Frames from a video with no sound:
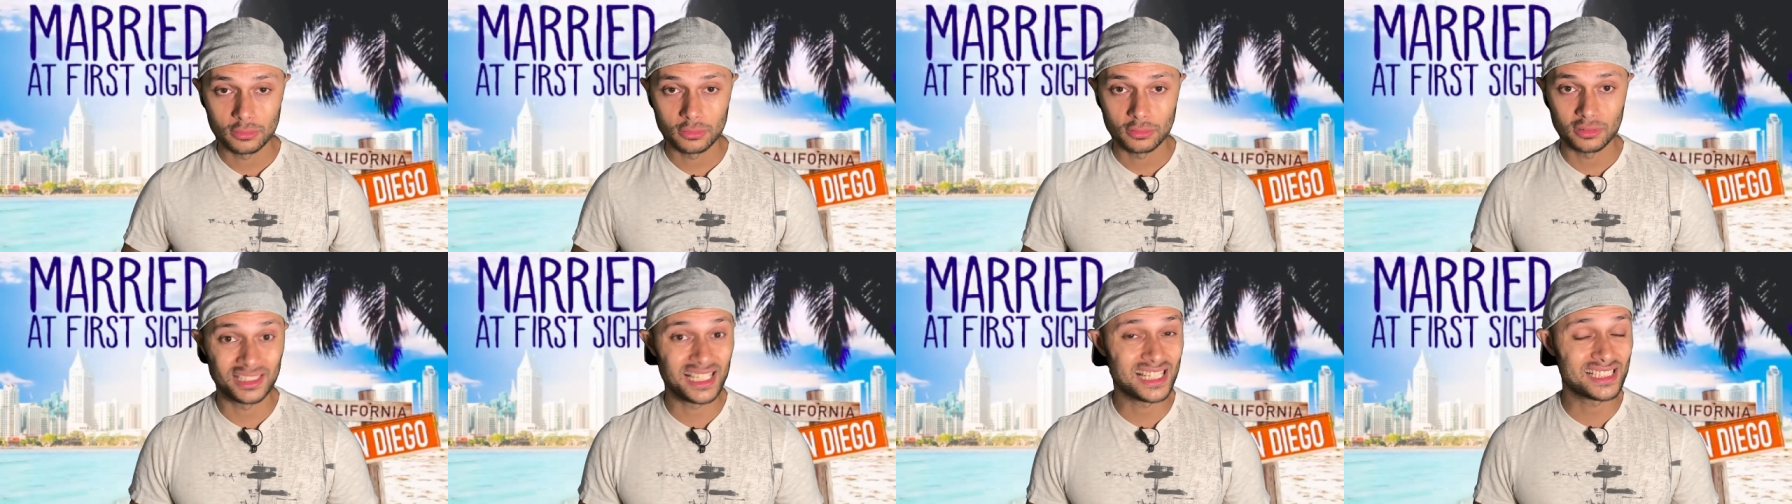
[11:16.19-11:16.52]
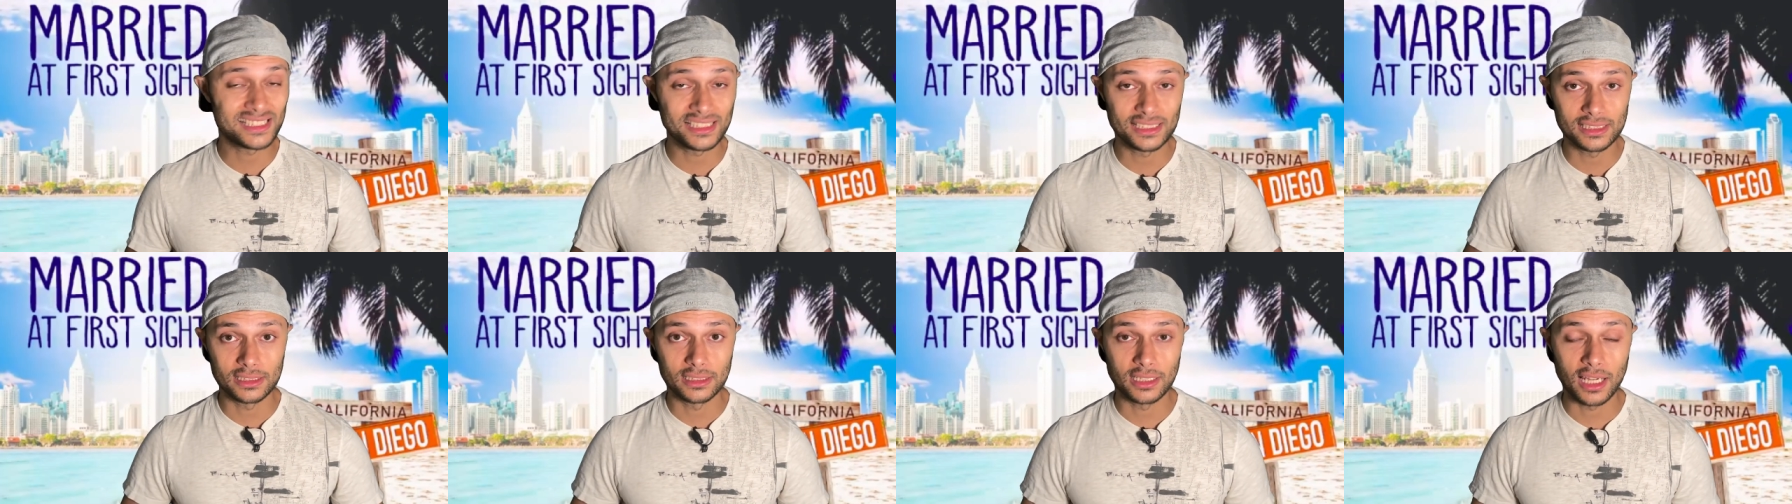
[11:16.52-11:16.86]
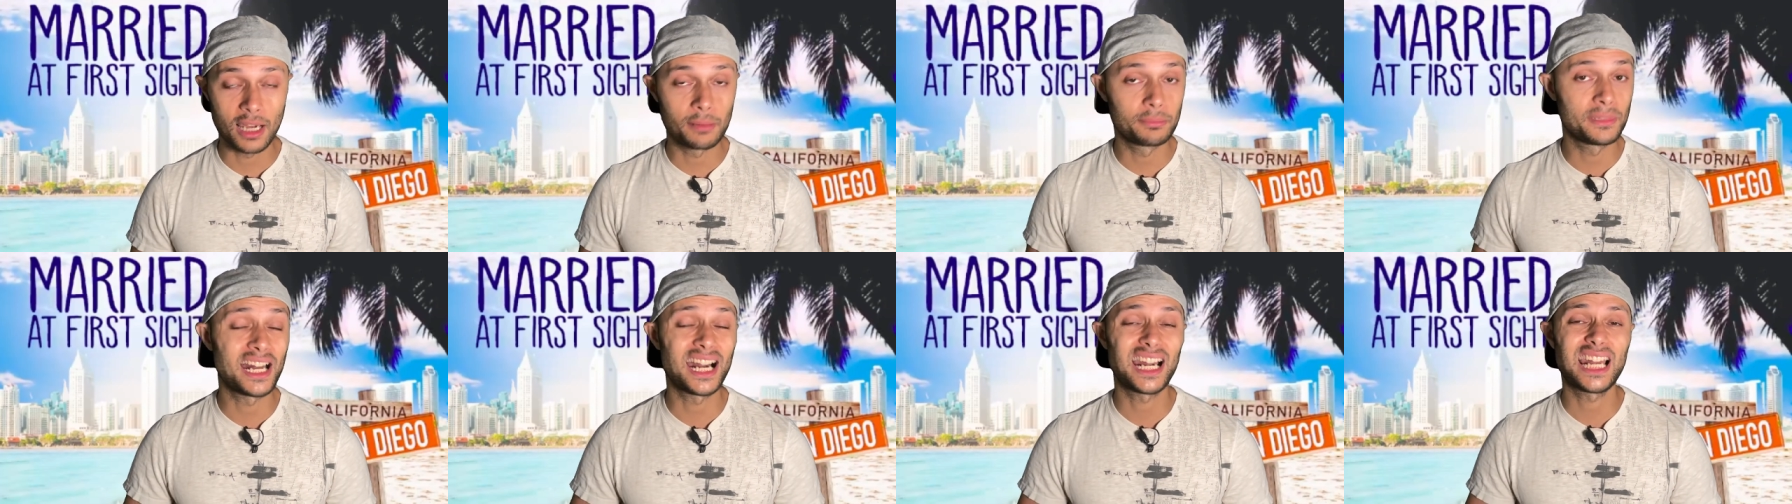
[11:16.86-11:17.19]
That's it.
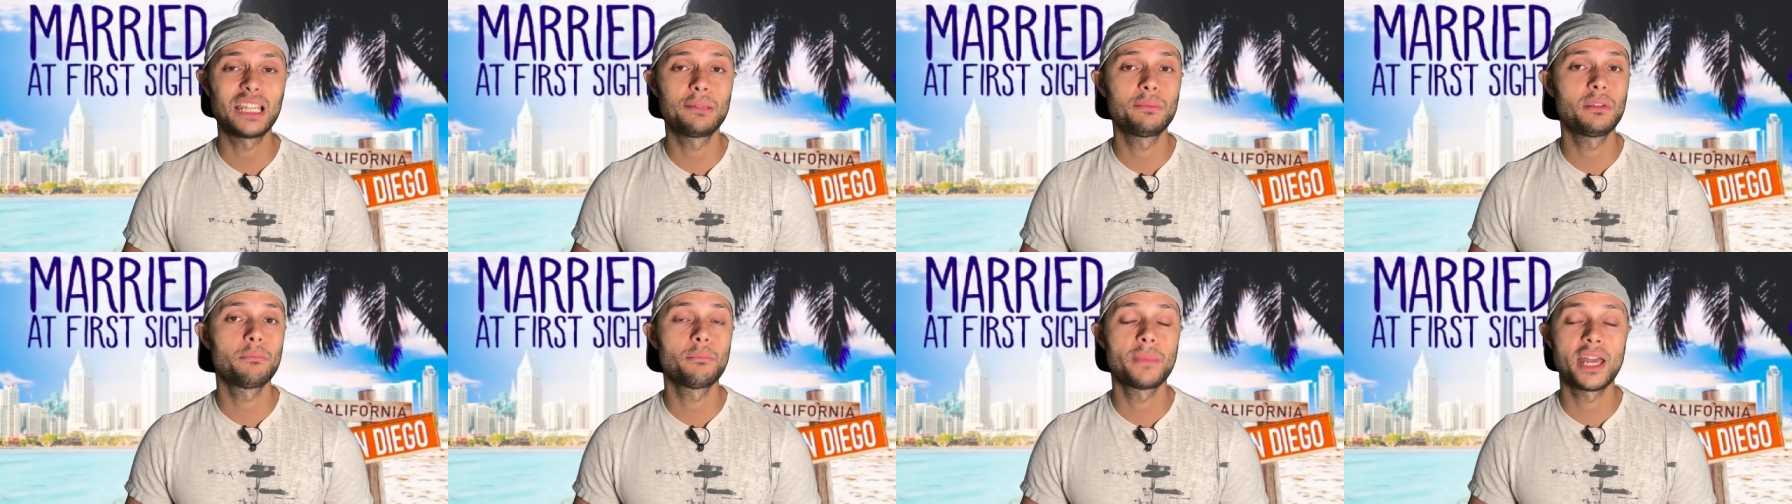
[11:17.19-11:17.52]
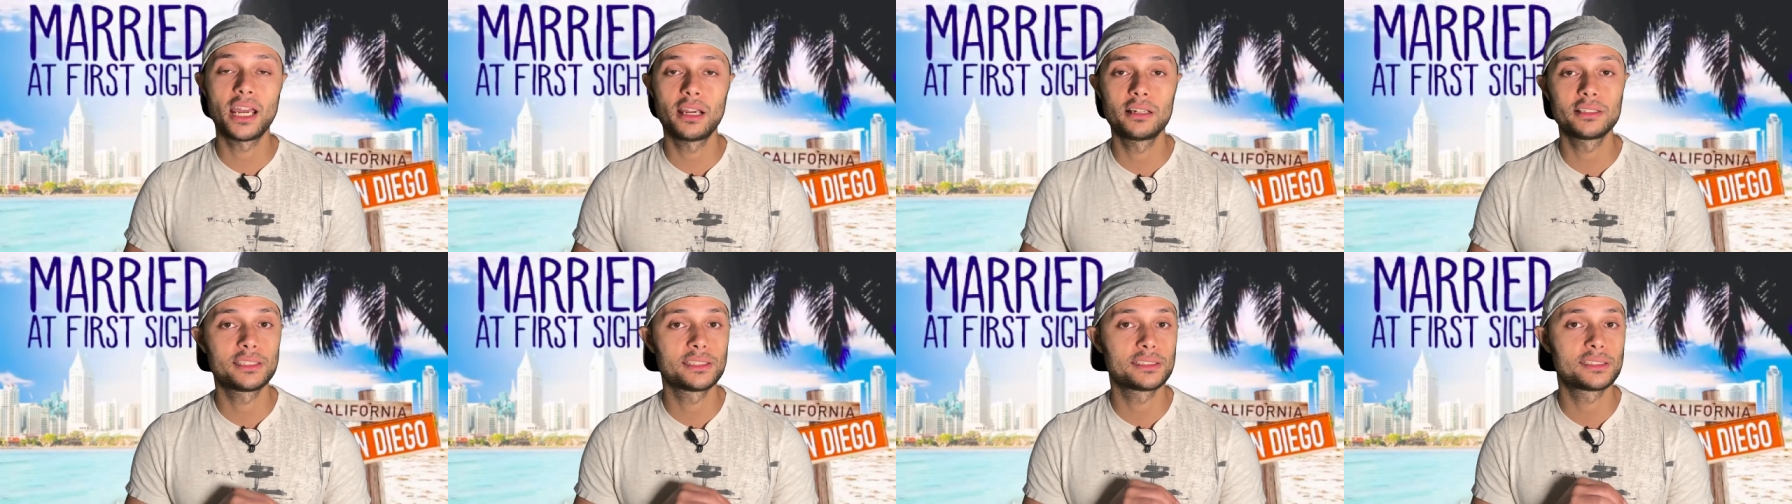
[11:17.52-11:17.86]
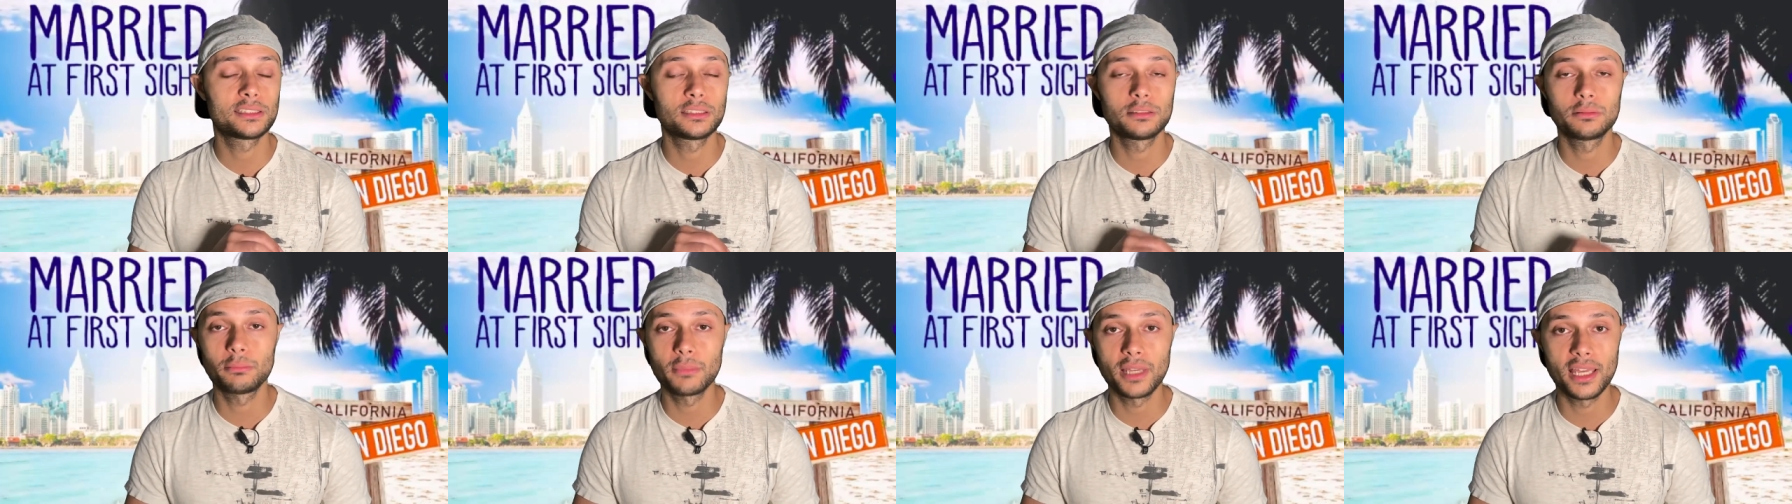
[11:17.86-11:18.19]
I'm not going to be married to
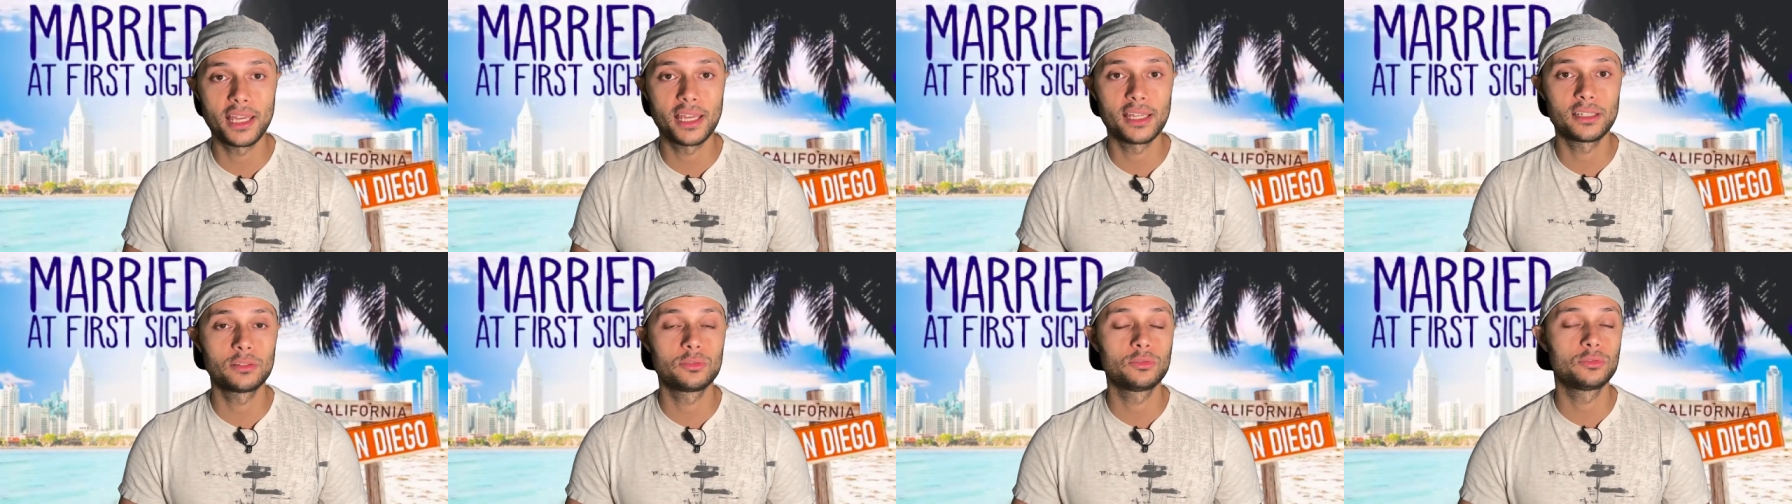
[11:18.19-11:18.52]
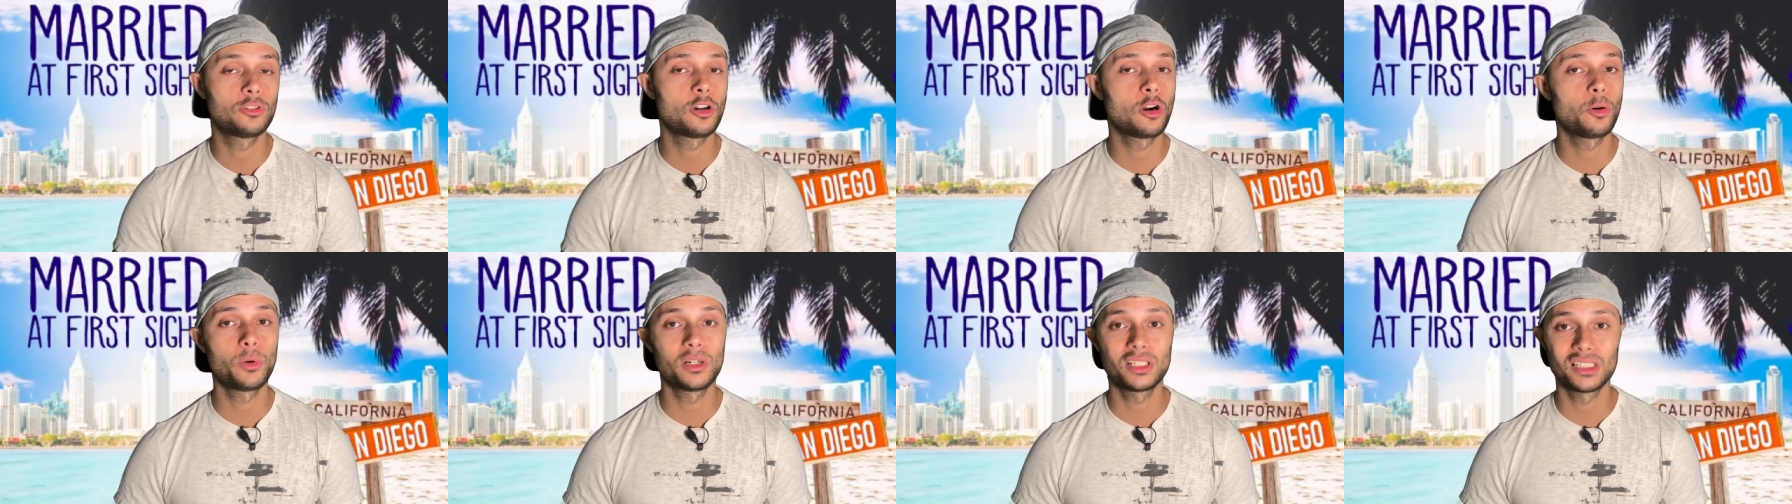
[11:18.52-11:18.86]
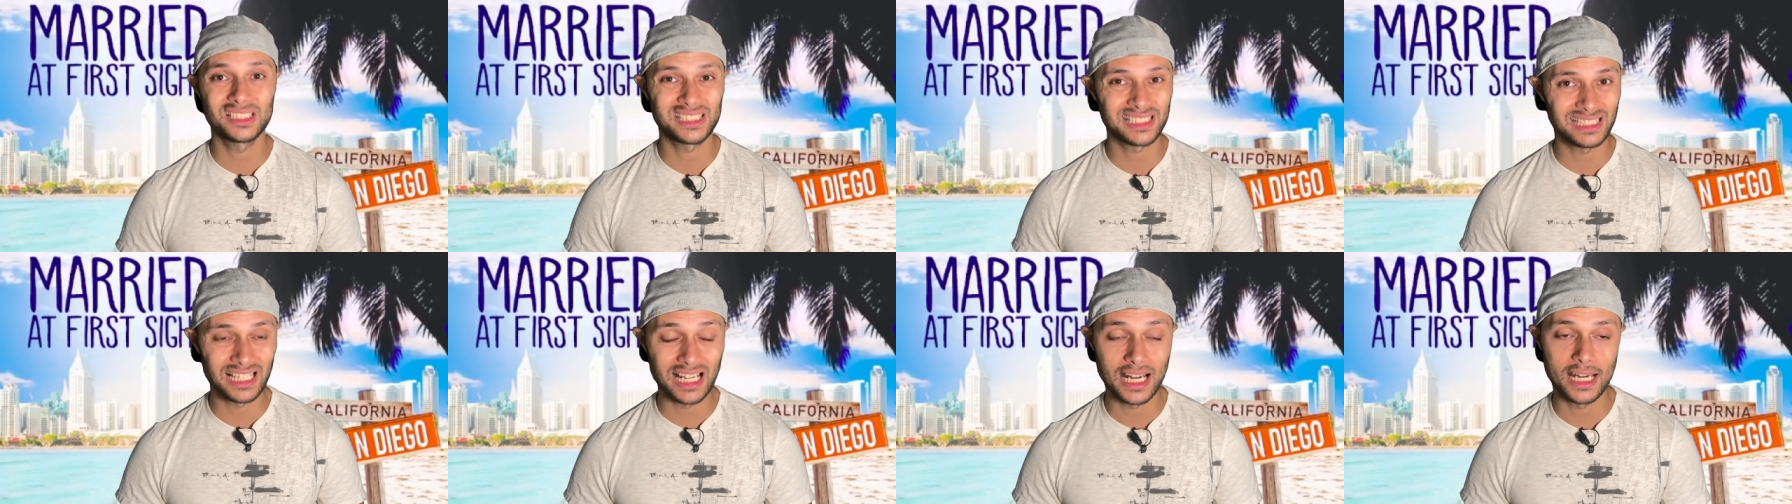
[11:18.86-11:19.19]
some man who don't want
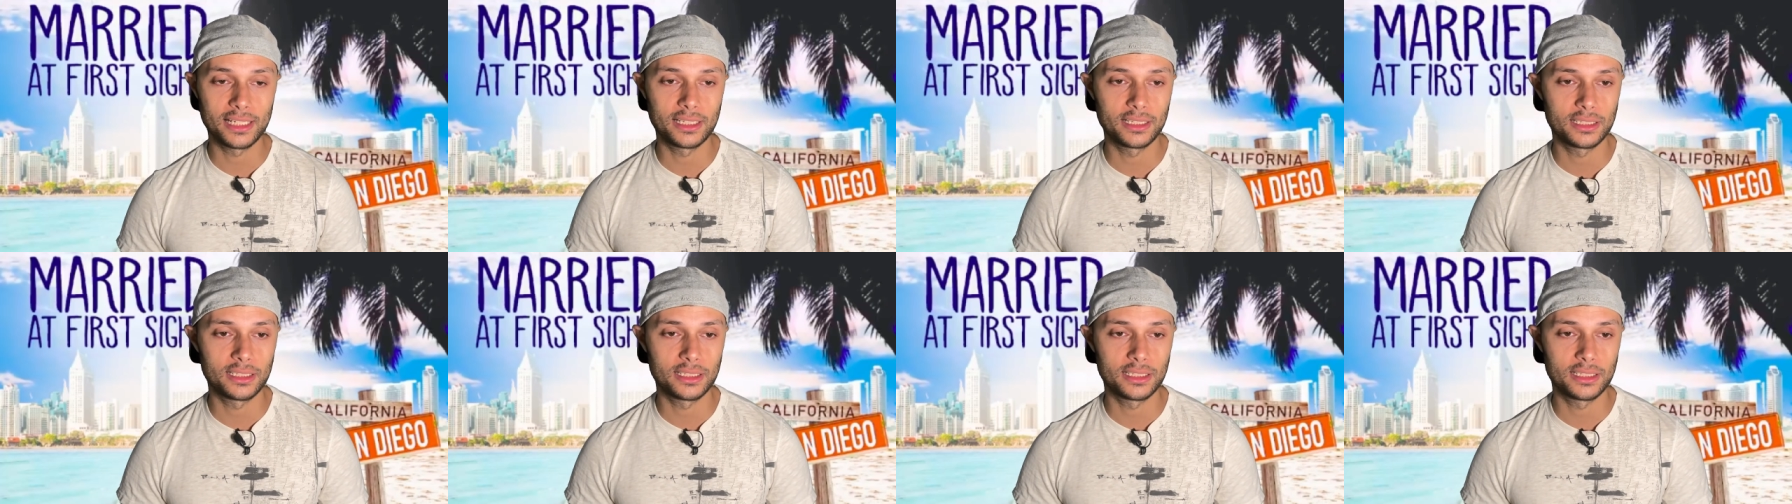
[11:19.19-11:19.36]
to slide